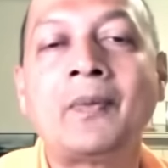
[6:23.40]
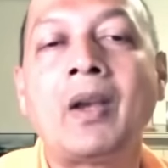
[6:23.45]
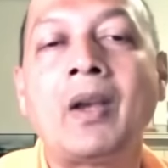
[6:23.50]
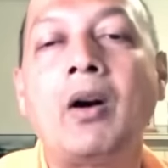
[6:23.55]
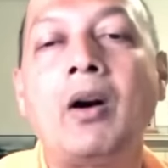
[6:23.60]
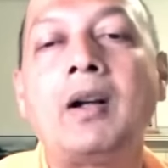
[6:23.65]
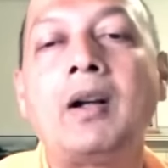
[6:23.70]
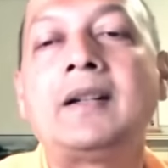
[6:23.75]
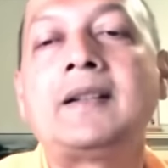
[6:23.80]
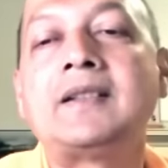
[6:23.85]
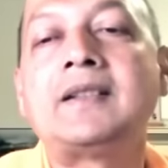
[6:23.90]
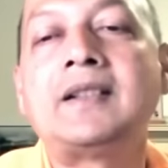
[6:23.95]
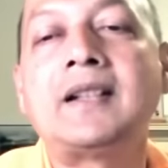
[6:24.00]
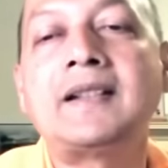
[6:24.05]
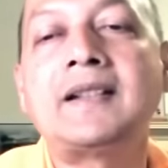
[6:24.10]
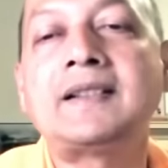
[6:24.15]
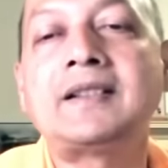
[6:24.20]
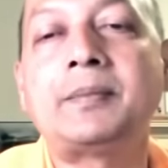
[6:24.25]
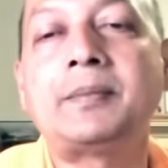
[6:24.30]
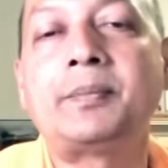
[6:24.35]
or it's
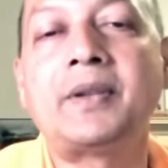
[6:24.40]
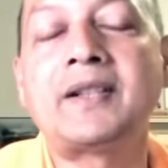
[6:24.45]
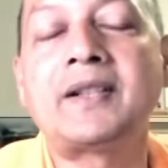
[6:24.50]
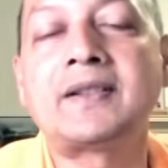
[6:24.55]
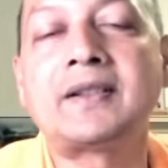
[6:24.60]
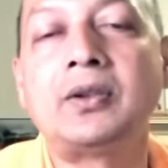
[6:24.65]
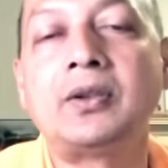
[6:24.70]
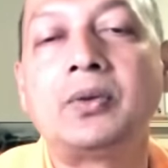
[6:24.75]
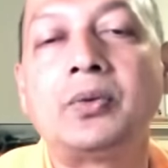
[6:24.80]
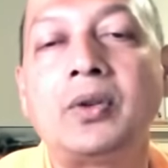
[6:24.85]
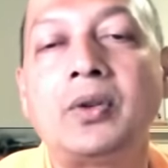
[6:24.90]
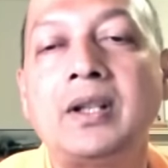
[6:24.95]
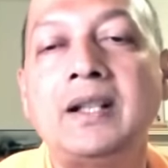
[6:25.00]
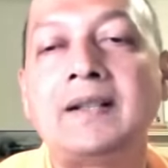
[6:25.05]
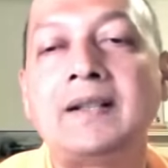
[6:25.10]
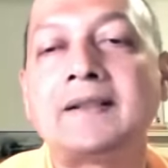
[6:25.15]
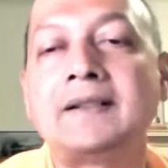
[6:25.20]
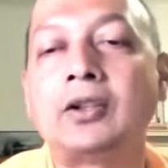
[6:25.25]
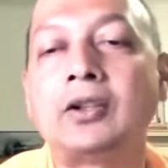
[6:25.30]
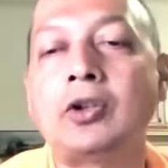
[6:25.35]
just a person who
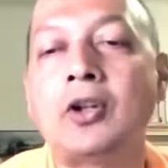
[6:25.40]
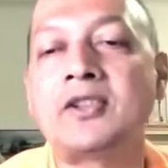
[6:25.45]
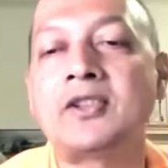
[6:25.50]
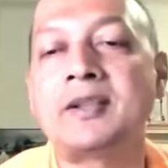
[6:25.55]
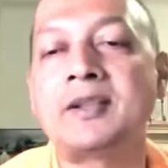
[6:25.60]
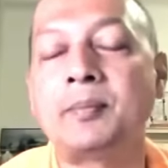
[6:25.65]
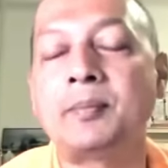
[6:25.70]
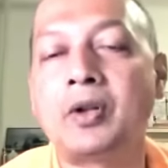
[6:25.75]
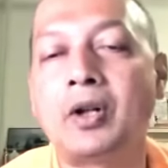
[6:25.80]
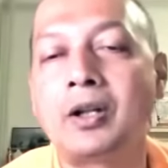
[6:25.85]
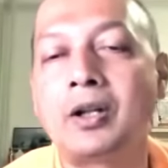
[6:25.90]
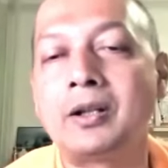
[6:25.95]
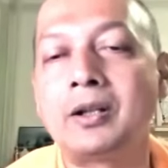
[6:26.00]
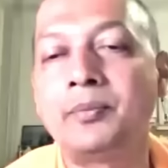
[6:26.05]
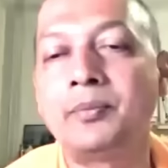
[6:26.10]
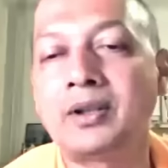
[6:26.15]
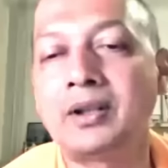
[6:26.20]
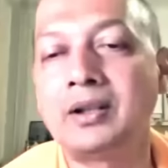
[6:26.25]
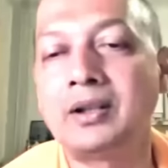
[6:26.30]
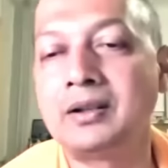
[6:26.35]
reads the gossip
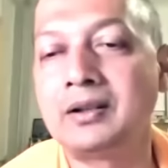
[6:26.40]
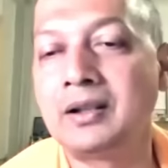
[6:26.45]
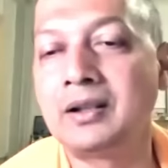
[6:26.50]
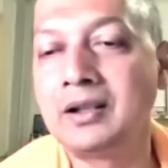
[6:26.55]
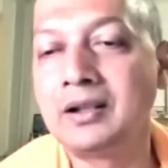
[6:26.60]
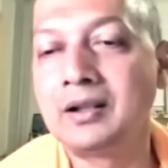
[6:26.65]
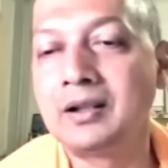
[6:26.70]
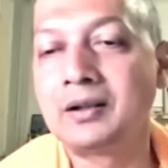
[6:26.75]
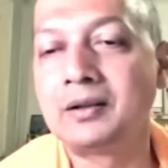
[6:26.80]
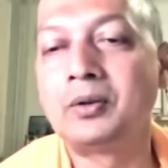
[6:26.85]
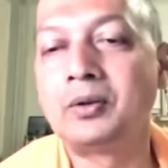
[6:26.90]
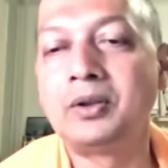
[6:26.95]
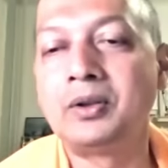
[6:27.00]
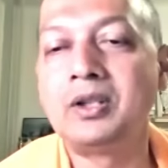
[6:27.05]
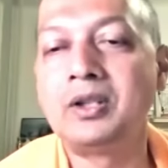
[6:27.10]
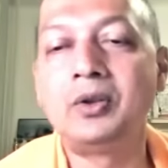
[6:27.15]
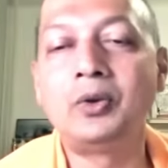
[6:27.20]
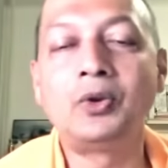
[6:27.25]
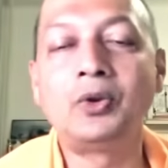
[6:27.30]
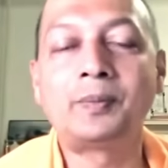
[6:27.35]
columns in
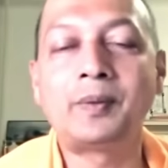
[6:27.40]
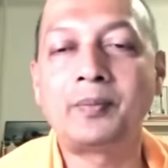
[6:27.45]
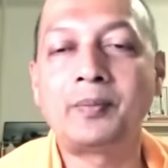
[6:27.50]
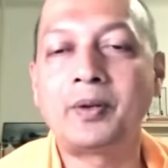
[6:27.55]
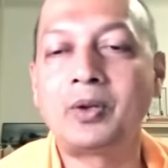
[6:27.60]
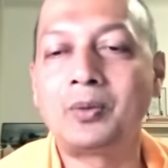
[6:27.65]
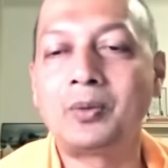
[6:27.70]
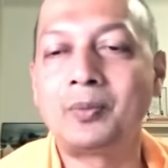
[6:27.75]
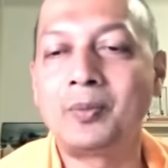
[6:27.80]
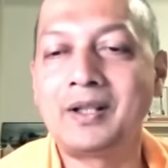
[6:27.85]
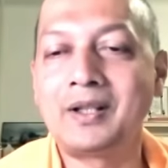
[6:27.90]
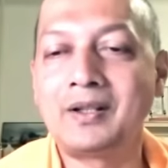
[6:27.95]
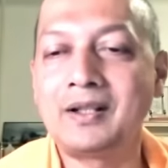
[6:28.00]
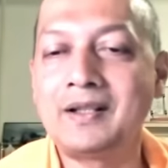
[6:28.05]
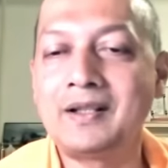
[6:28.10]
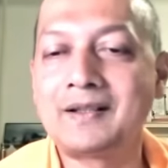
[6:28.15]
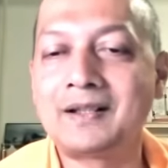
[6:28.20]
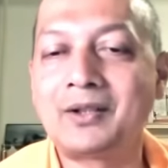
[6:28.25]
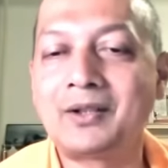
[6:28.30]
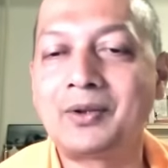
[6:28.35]
the newspaper. Nobody
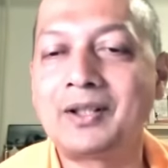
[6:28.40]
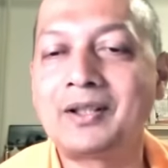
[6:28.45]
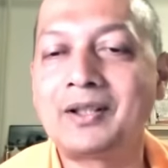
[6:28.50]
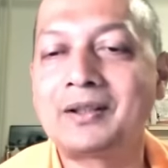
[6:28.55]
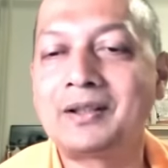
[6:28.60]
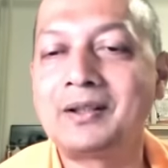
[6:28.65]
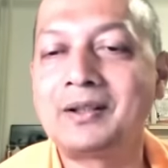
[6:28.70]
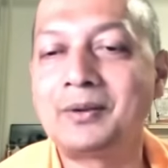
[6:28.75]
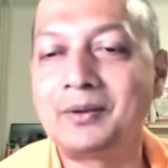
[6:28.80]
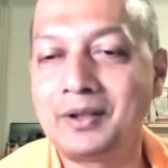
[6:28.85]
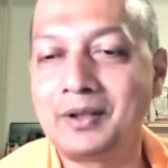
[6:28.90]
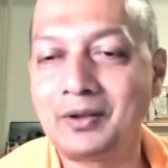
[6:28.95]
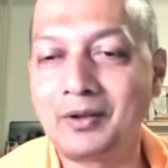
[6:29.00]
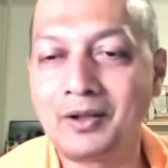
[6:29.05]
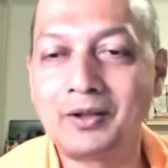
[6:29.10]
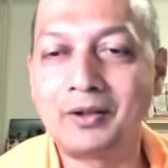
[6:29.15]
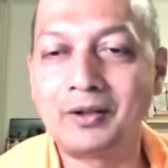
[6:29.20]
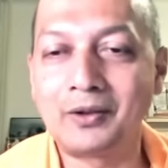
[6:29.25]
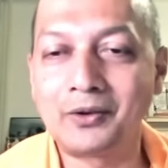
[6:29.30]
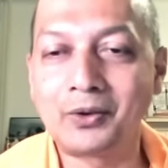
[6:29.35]
reads nowadays,
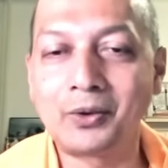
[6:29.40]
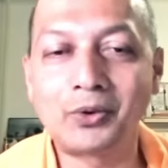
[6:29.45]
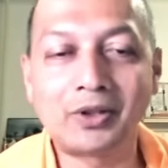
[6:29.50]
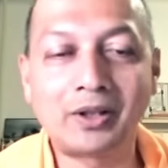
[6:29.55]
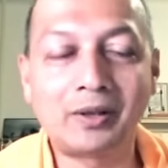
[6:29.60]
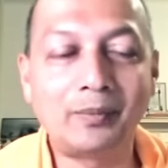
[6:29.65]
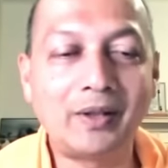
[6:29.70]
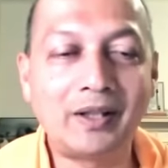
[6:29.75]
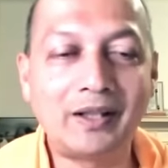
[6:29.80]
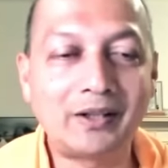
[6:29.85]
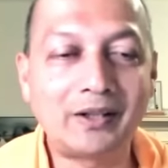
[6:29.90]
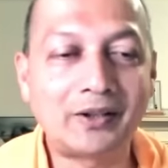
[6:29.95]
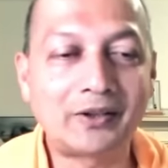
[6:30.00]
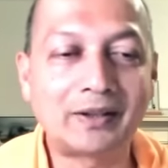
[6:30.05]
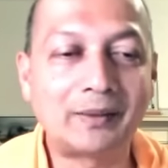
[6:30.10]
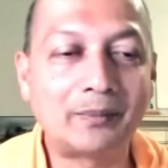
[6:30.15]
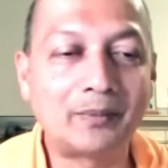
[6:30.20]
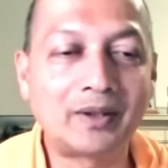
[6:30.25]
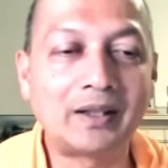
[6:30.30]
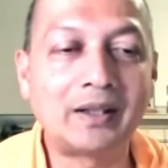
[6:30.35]
on social media or
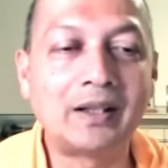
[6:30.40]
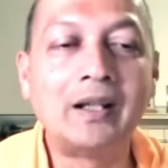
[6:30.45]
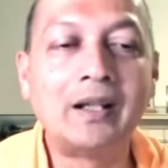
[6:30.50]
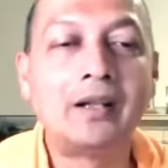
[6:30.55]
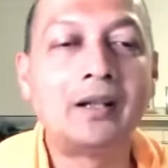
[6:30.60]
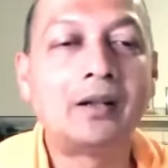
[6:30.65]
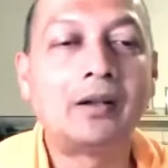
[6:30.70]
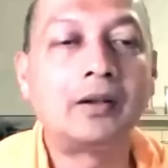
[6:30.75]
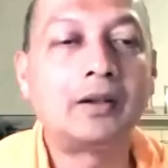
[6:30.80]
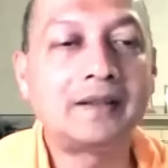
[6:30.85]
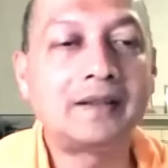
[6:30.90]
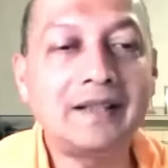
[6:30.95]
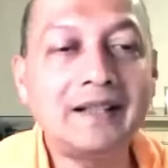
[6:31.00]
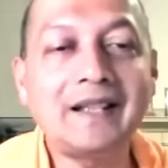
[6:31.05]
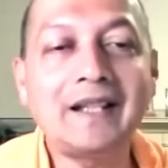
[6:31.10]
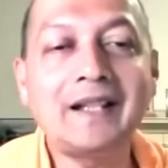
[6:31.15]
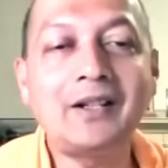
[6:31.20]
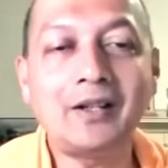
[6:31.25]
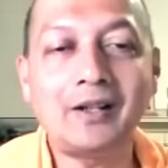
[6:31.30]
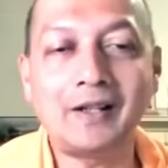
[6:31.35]
something.
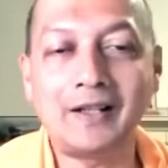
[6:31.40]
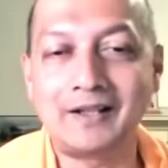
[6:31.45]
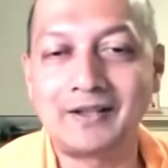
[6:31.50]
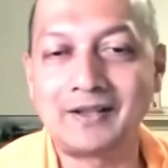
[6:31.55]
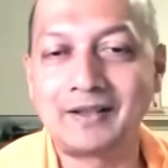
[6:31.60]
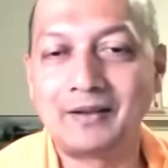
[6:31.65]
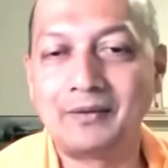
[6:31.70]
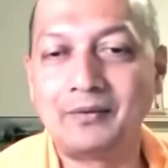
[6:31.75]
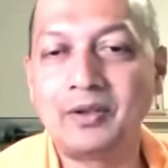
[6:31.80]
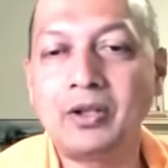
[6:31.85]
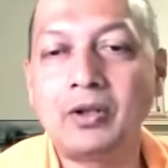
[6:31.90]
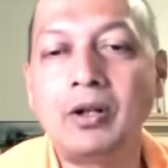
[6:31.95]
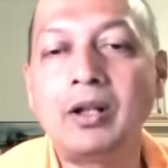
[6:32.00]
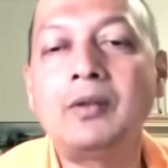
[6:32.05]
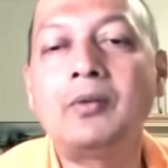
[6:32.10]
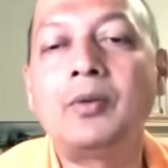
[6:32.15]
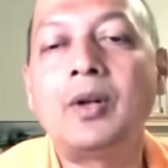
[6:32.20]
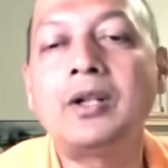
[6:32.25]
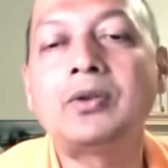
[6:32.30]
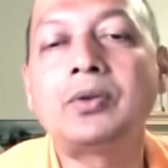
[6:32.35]
Seeking knowledge. We
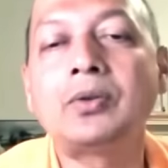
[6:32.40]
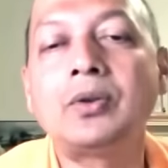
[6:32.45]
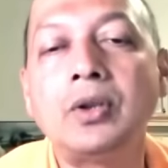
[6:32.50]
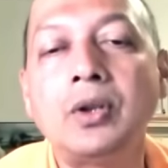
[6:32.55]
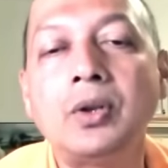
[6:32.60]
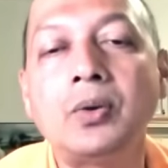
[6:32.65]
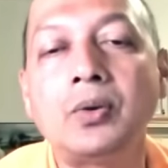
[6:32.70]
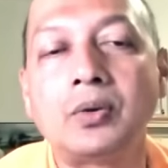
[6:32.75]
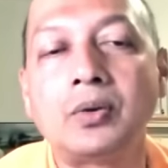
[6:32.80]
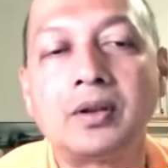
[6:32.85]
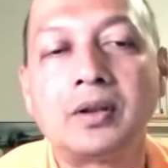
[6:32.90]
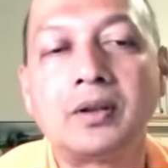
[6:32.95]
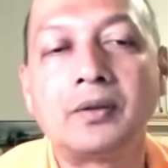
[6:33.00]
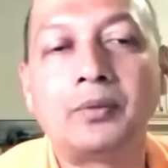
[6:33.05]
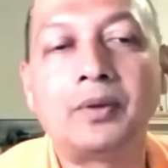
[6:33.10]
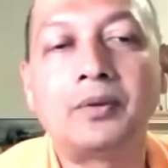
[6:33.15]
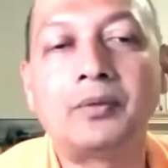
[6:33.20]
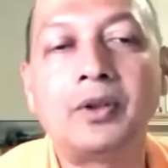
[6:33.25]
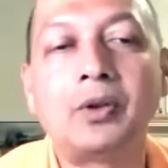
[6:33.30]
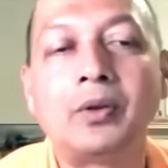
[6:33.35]
all want to know.
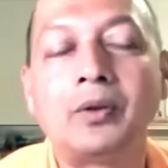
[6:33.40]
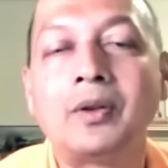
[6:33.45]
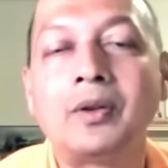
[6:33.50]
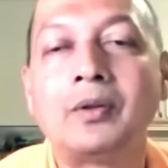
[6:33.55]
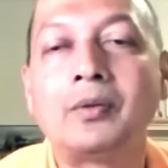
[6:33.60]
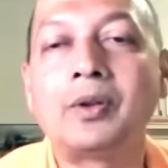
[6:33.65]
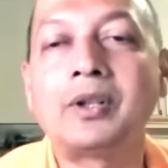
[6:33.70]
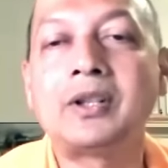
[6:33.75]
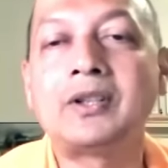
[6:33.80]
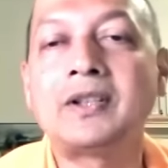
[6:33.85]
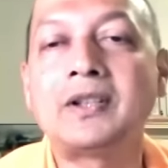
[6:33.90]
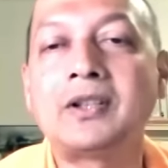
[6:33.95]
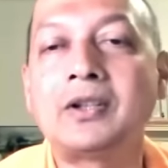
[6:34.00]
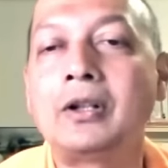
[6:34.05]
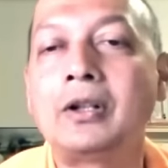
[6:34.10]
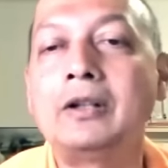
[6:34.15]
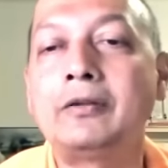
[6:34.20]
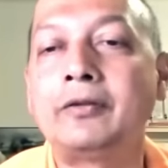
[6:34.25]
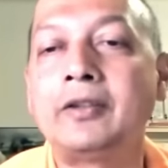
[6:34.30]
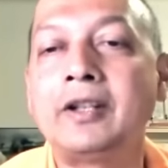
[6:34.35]
We don't. What is it
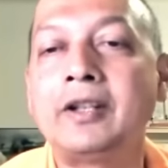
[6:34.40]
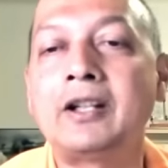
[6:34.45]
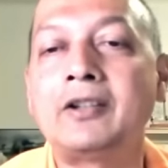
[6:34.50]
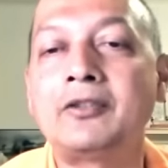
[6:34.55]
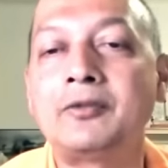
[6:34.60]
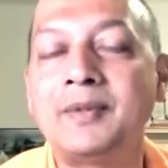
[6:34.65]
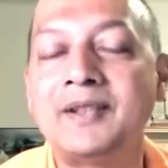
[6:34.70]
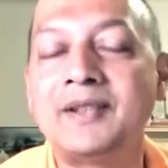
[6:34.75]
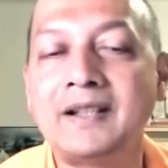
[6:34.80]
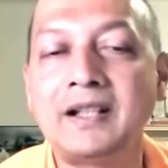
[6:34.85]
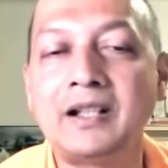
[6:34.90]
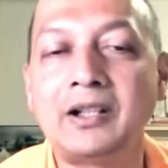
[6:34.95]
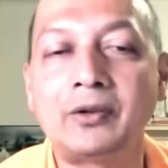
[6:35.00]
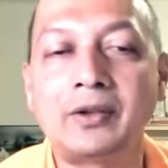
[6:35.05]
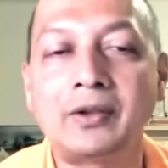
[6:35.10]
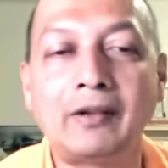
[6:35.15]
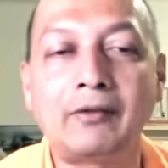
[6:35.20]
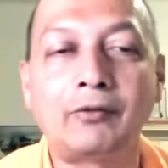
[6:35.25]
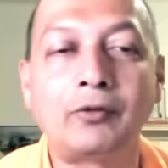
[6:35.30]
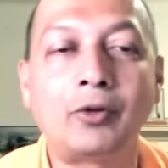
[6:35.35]
called? Fear of missing
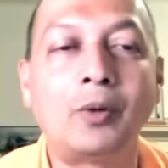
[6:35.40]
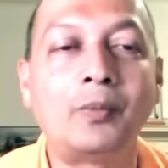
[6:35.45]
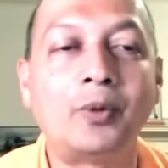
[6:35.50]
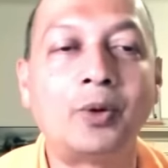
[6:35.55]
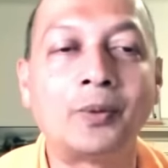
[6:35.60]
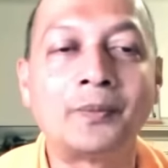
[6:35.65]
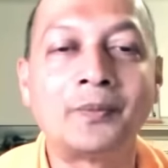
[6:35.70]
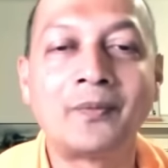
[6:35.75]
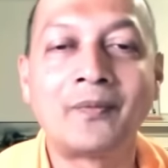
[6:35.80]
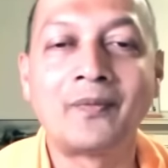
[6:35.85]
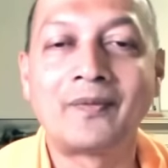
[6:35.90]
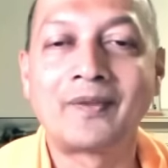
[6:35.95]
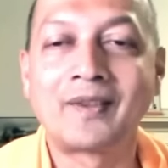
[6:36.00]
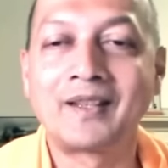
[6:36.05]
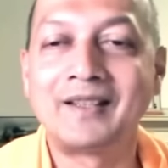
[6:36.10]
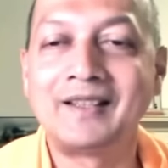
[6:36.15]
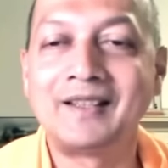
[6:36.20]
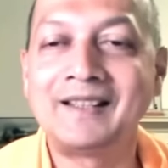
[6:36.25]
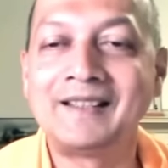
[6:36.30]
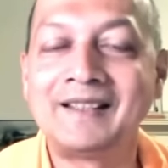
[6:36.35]
out, FOMO.
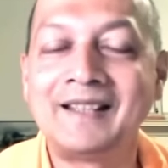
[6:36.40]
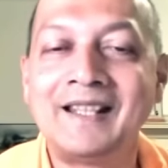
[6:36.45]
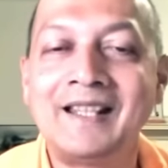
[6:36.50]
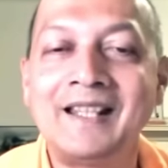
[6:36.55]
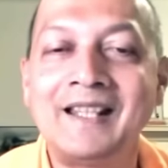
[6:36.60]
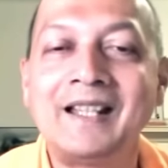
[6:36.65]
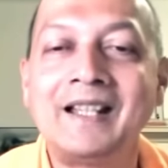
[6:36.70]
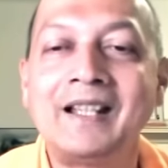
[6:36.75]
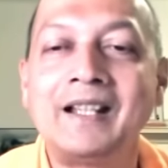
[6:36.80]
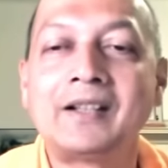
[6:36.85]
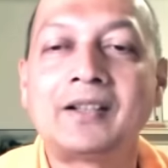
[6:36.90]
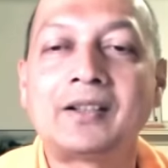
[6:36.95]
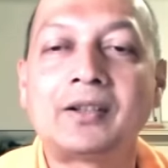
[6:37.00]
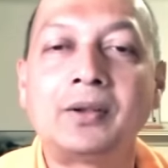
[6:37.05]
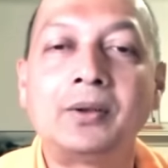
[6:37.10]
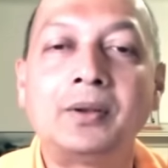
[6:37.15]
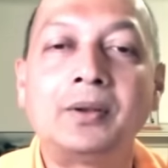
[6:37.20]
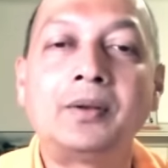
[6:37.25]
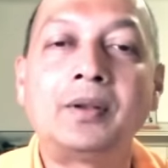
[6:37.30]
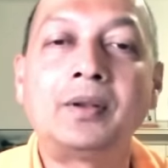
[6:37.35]
Huh?
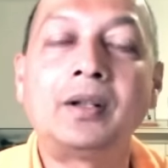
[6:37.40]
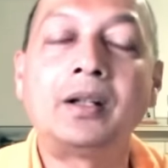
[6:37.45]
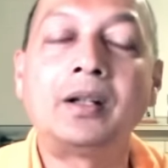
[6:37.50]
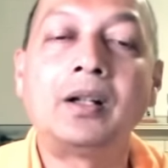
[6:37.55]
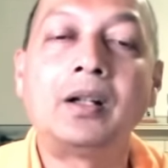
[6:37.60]
So